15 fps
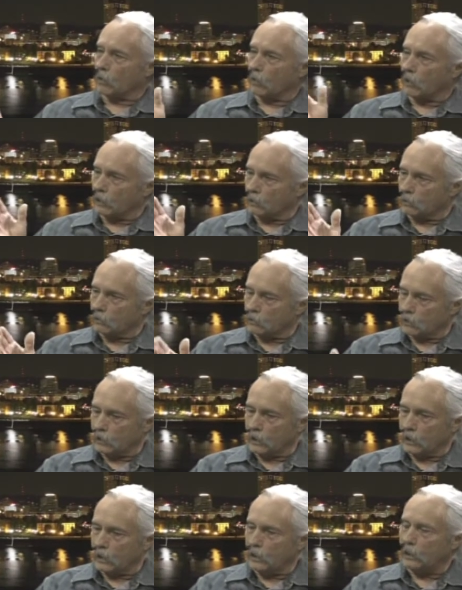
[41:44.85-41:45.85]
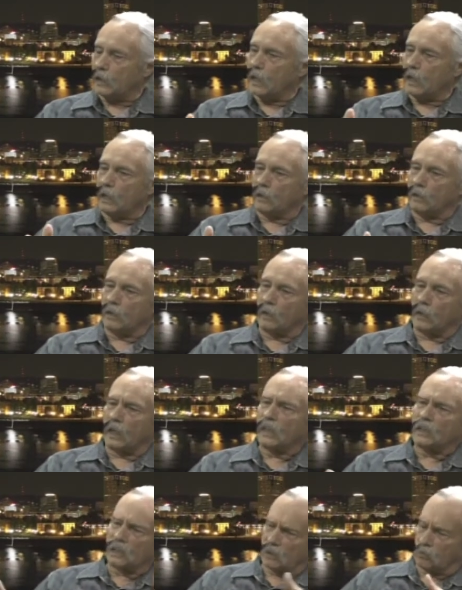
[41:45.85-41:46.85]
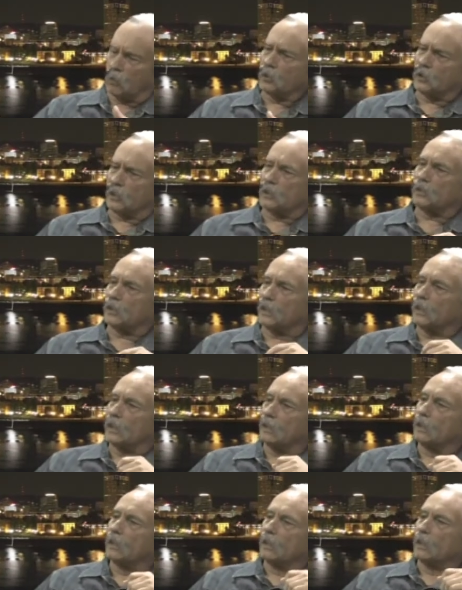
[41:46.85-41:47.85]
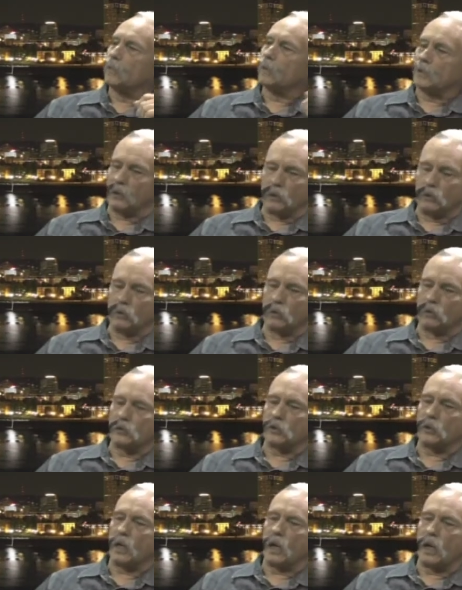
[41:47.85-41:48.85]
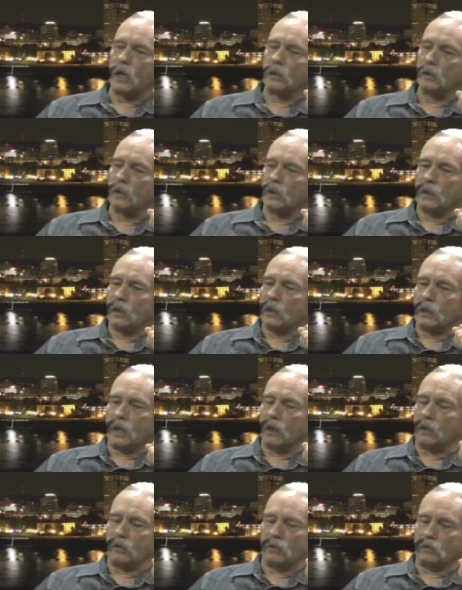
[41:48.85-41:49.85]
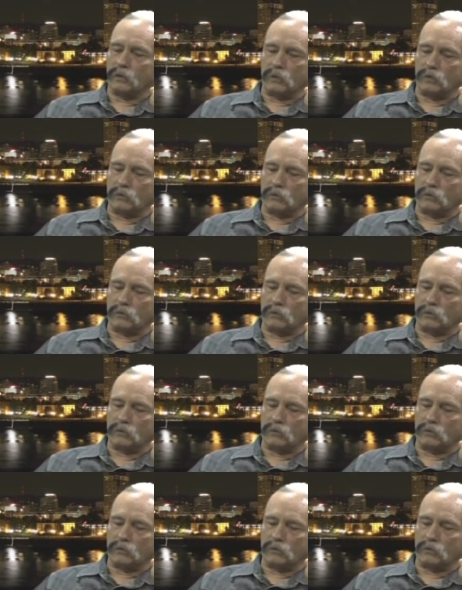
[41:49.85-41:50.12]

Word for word: growing seed and and I guess it's mostly seed, but they do grow sod. Now,